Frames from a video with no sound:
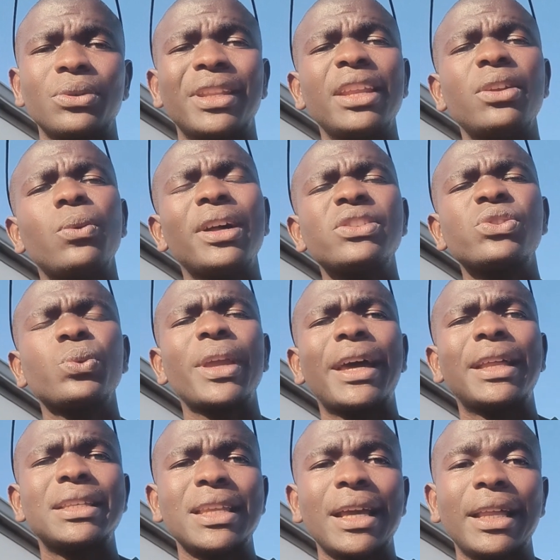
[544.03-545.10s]
Then once we
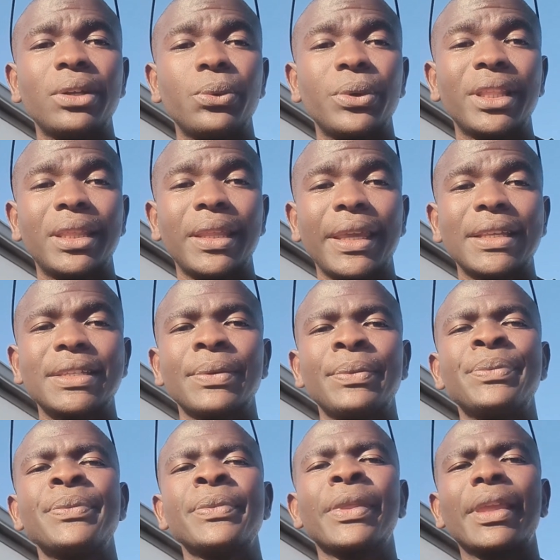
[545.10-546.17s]
are done with that,
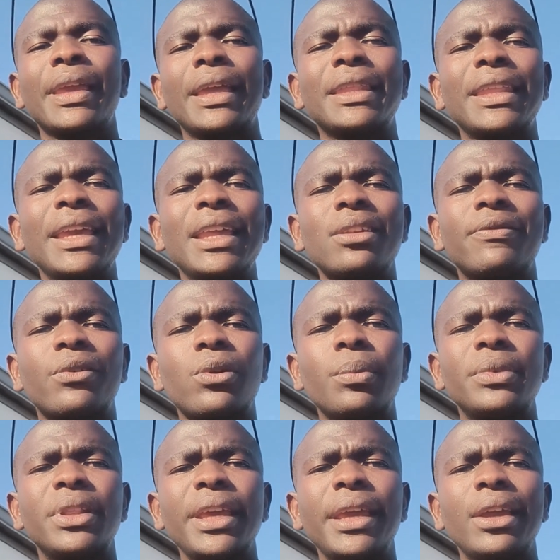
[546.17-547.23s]
and then
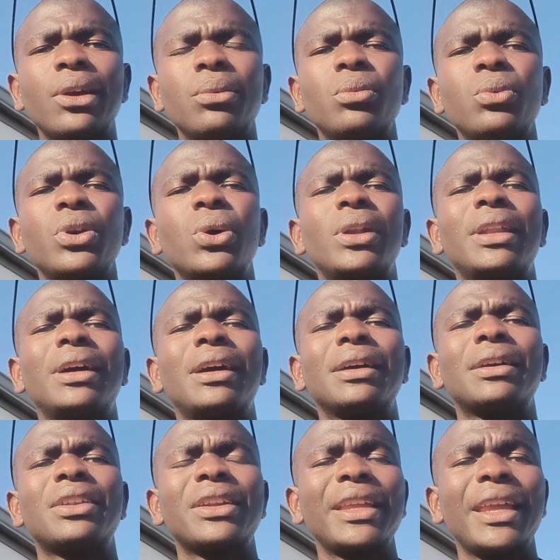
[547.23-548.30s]
from there we're going to
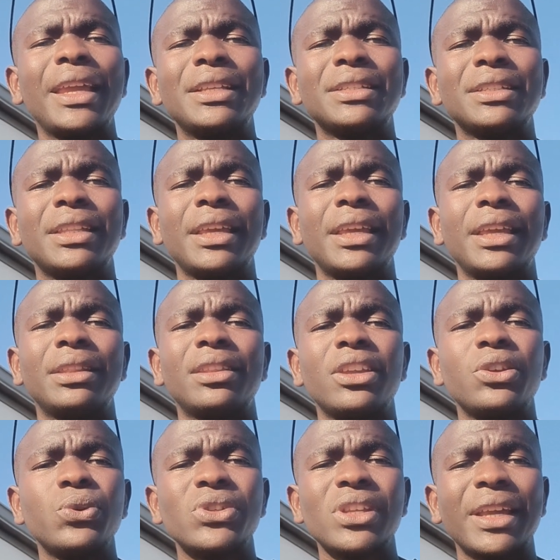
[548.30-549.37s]
create
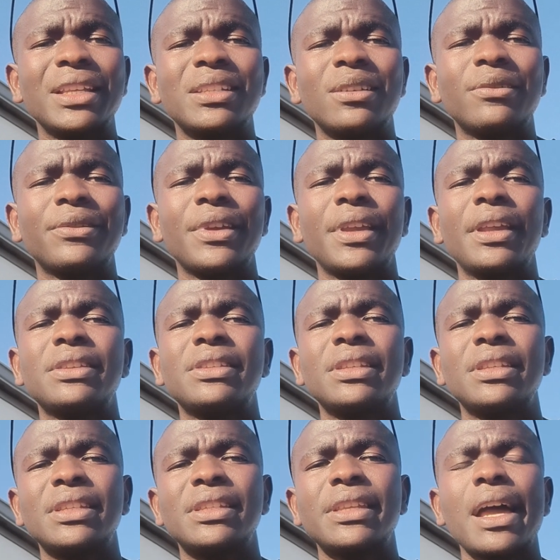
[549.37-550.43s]
the user
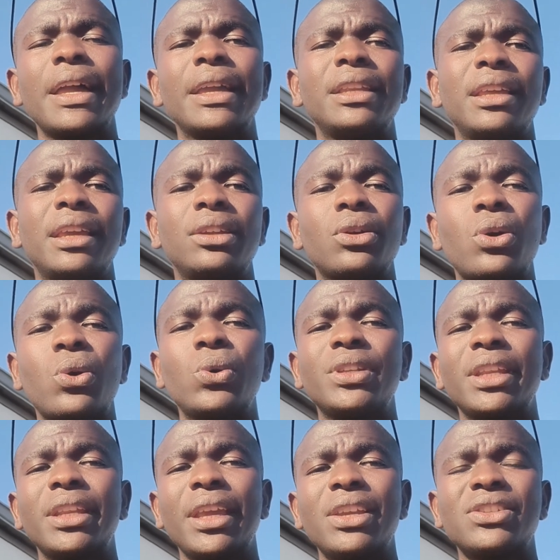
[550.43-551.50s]
interface, design and code
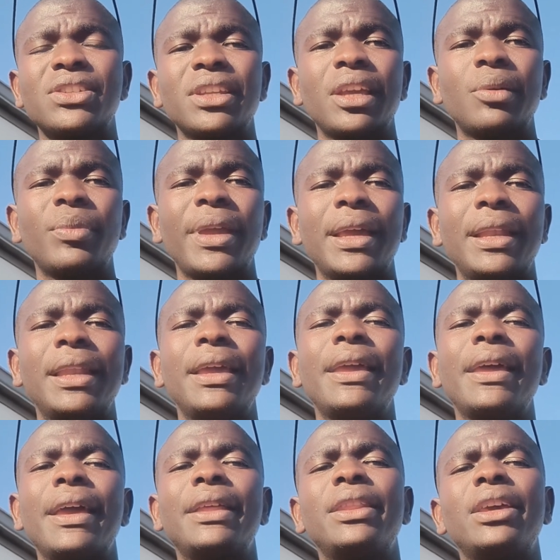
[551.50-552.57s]
in HTML,
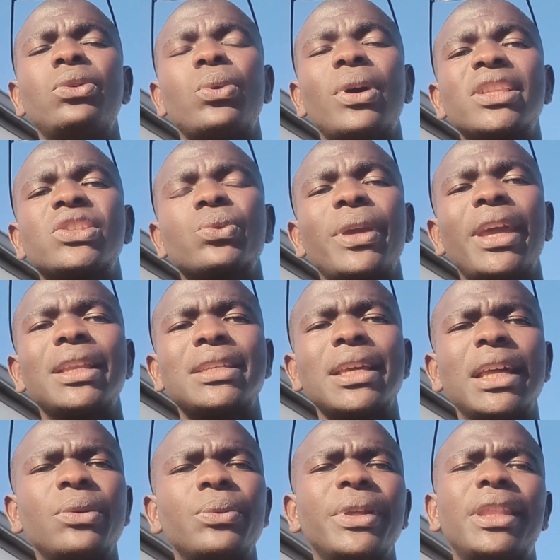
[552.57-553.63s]
and then once we are
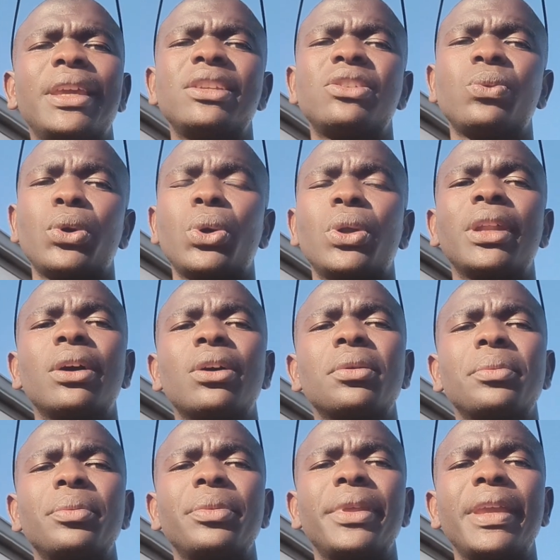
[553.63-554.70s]
done with that, we're going to
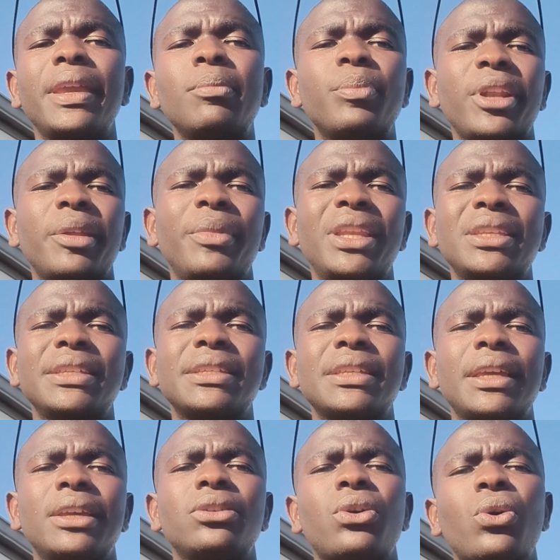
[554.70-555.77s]
implement it
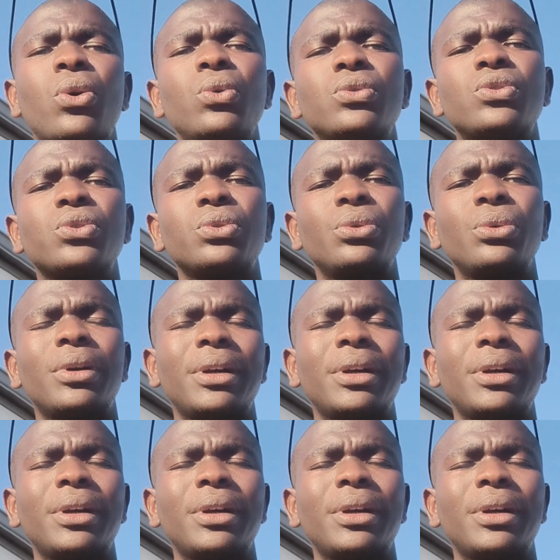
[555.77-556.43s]
and go to